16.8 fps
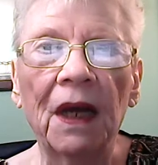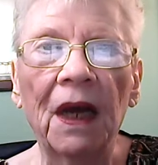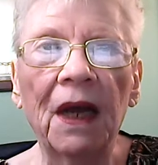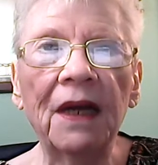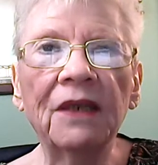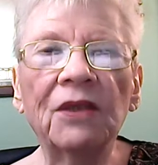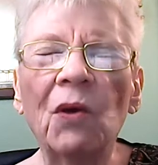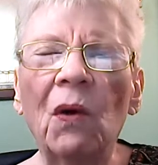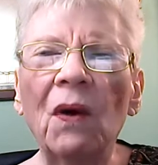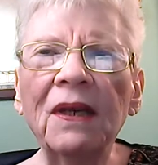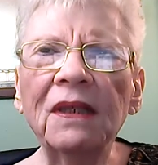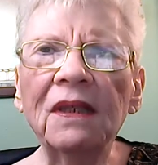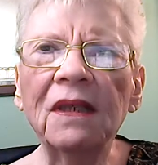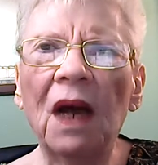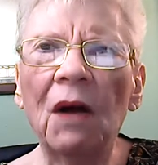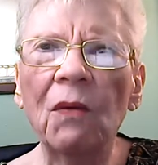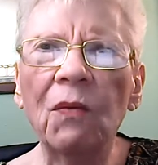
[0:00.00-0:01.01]
And it's always
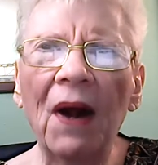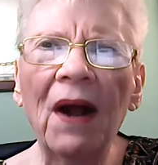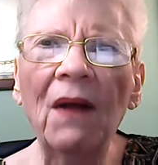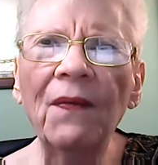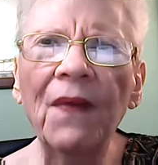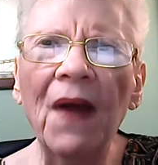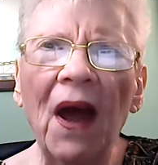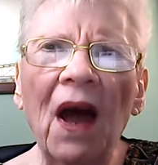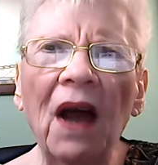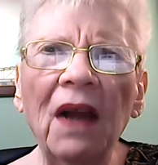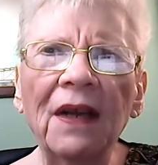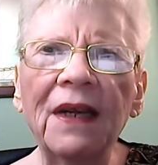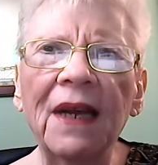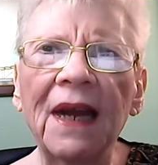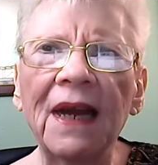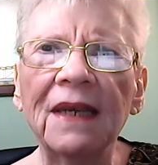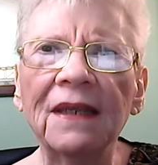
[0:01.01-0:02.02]
around the
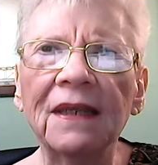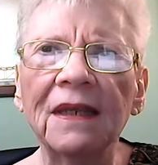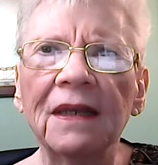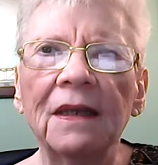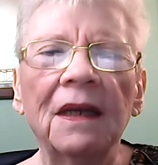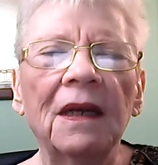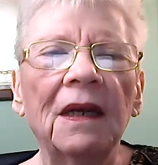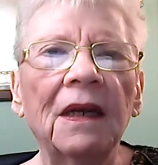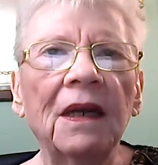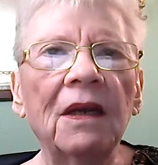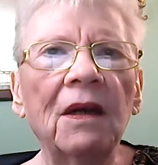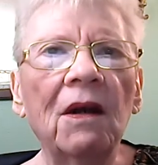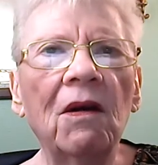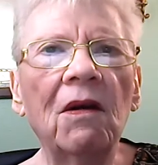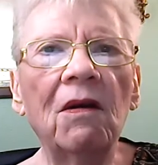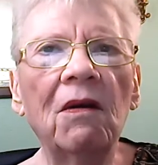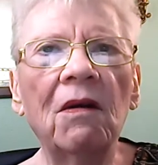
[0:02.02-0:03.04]
holidays. You
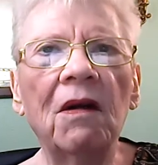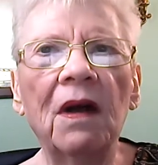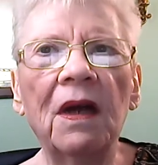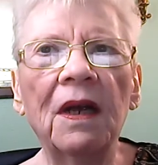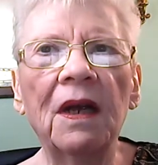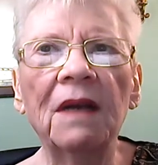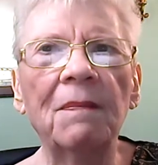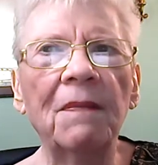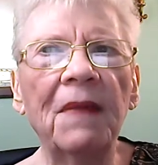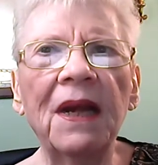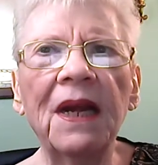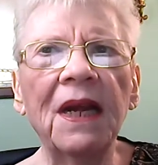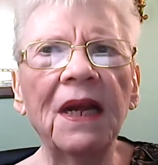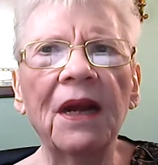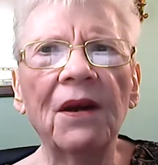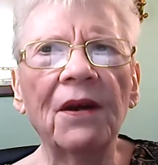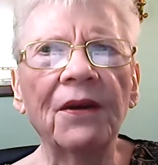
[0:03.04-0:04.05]
know, eh, many
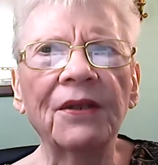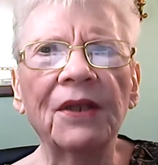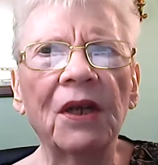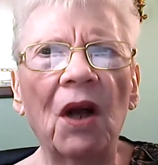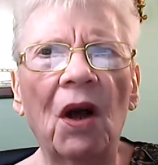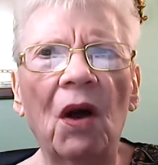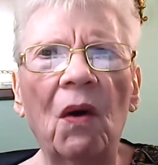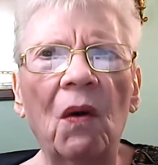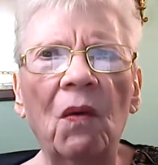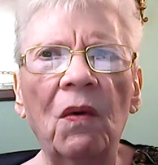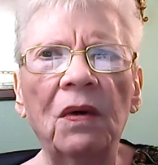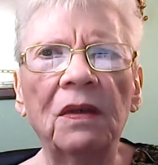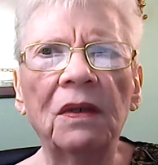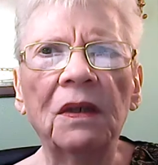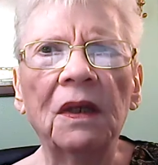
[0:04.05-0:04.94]
years ago,